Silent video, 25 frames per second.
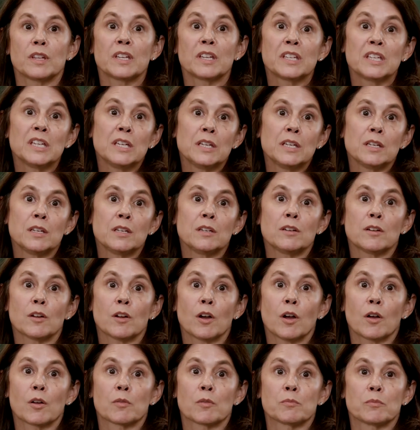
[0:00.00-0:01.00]
key
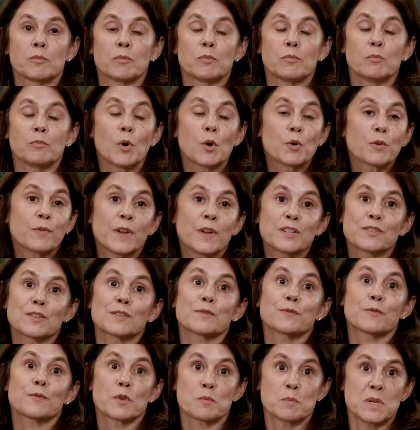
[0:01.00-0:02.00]

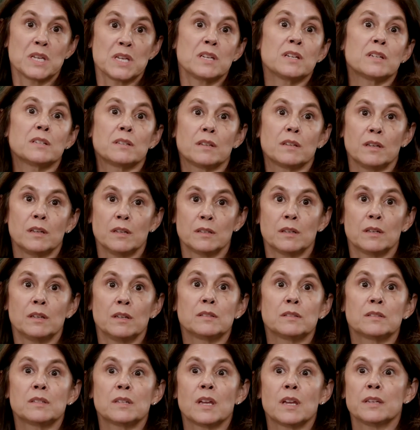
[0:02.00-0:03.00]
motivations for me
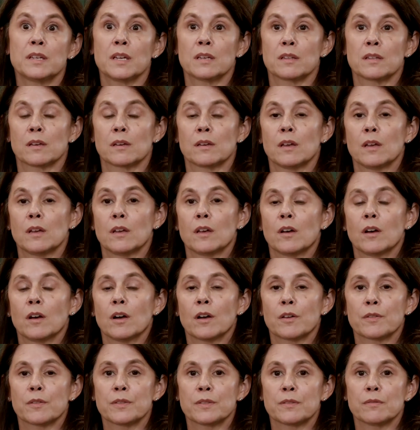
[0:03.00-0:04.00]
in taking
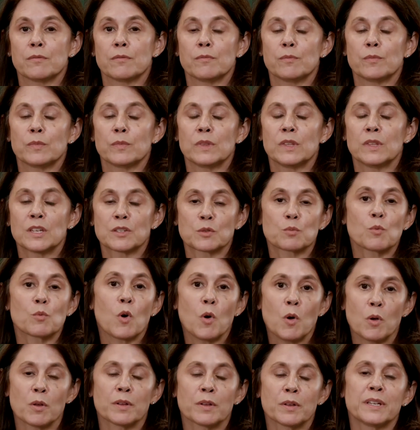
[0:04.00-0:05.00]
this
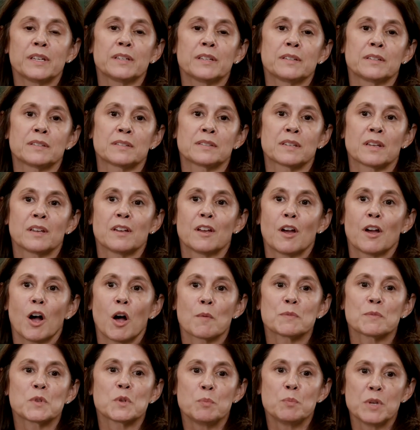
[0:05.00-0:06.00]
role is
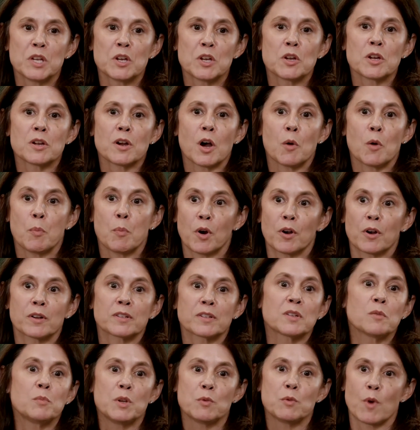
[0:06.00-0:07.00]
to be a part,
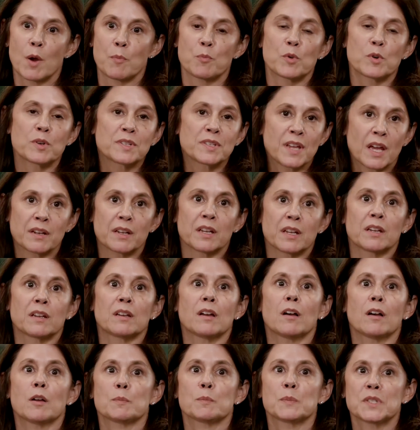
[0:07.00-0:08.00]
to be representing
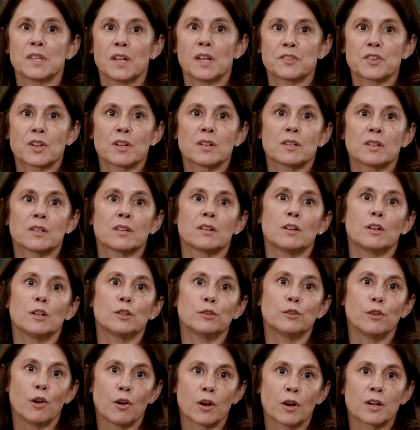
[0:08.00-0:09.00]
such a
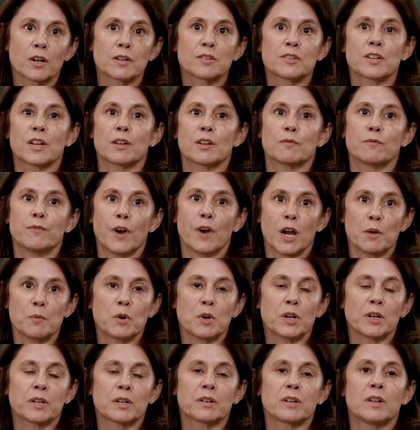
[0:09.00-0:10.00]
large and
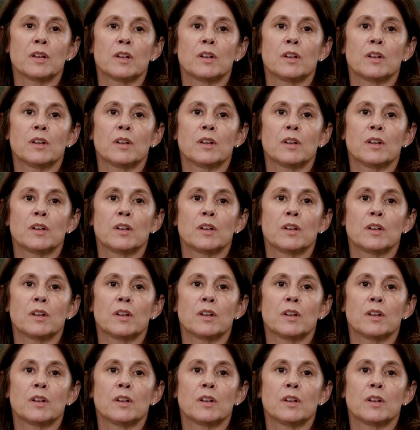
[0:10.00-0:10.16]
vibrant